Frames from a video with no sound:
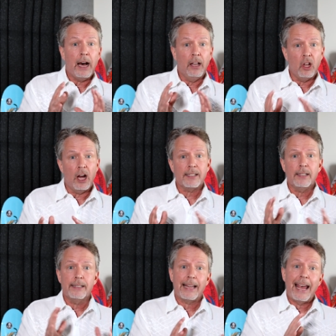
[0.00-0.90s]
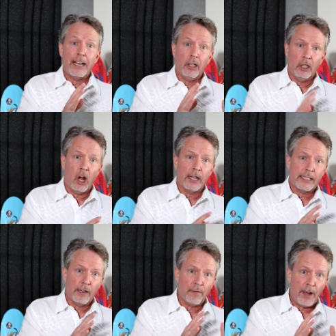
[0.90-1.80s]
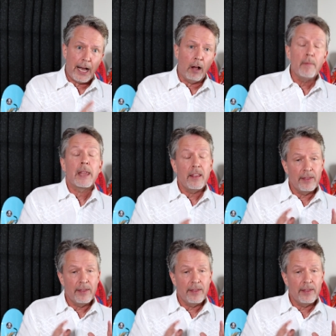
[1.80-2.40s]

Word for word: a lossless and a lossy file.